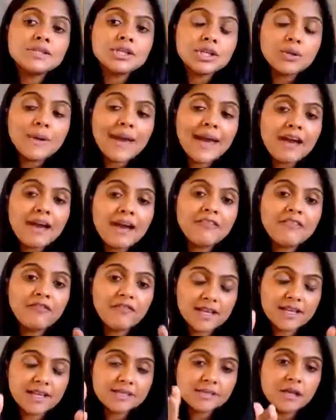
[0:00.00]
you have
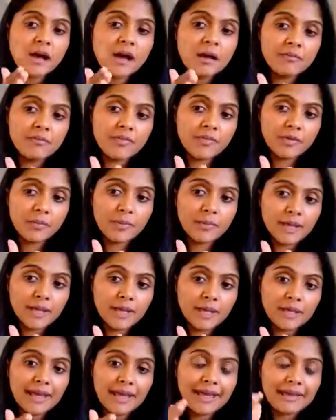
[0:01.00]
fixed time for the
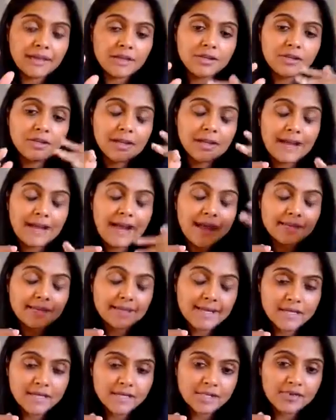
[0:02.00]
week and then you can add
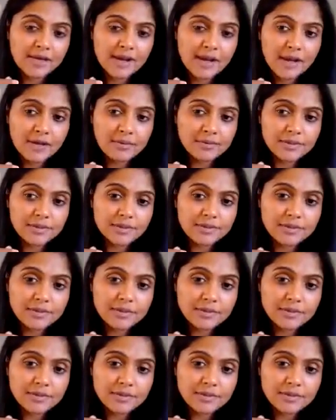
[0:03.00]
extra hours?